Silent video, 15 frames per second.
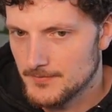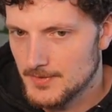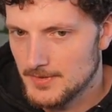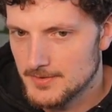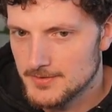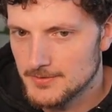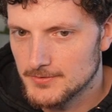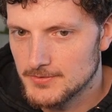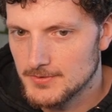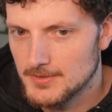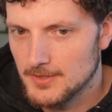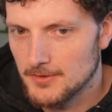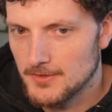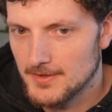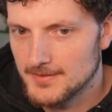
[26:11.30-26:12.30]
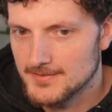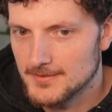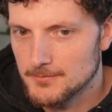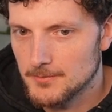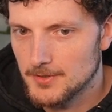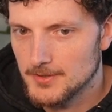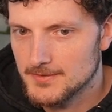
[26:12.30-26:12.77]
And you see how nice
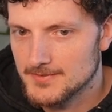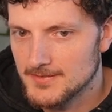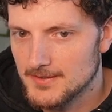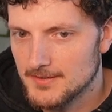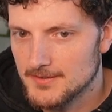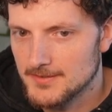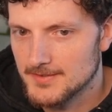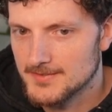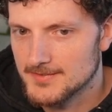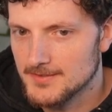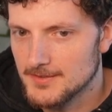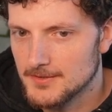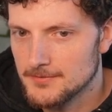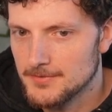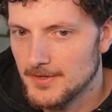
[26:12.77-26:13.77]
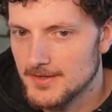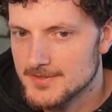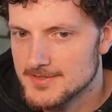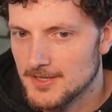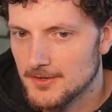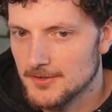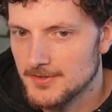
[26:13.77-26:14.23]
it works. Yeah, that's the fade
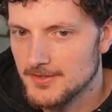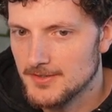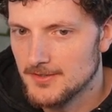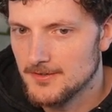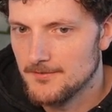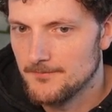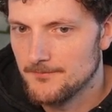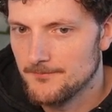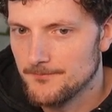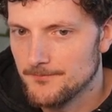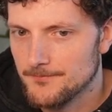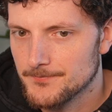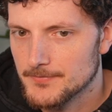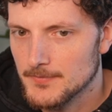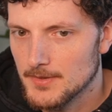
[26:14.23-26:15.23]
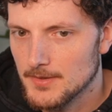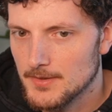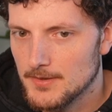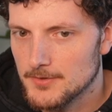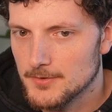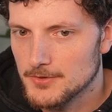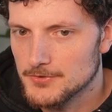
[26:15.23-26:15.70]
down here.
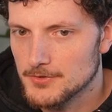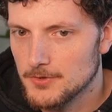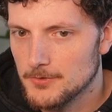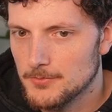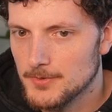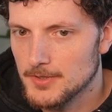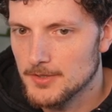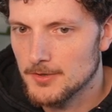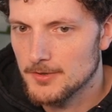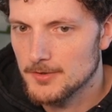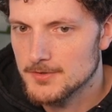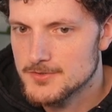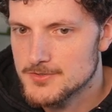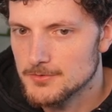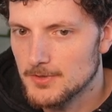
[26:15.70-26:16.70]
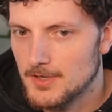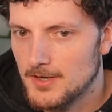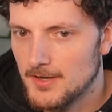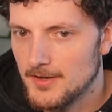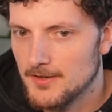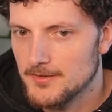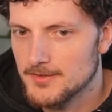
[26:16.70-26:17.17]
And also if we go too
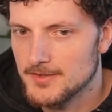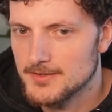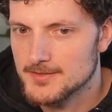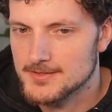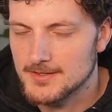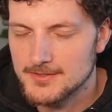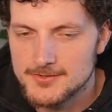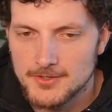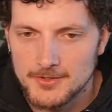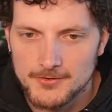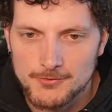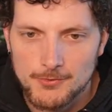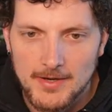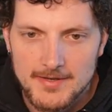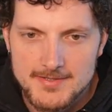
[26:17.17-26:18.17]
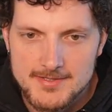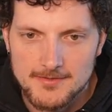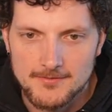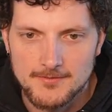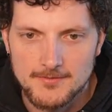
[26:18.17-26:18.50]
high, then it turns red.